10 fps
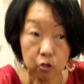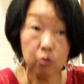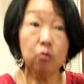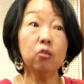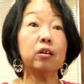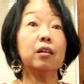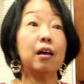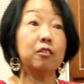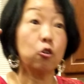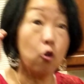You don't looking
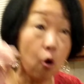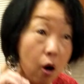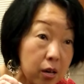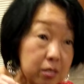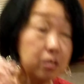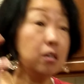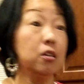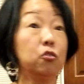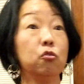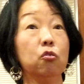at the cost.
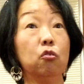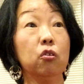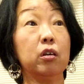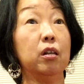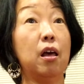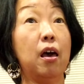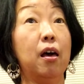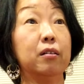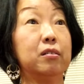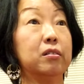You don't looking
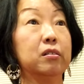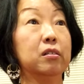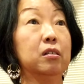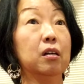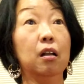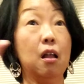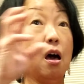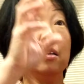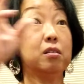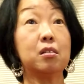at a
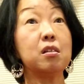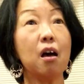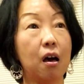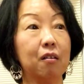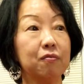lot of stuff.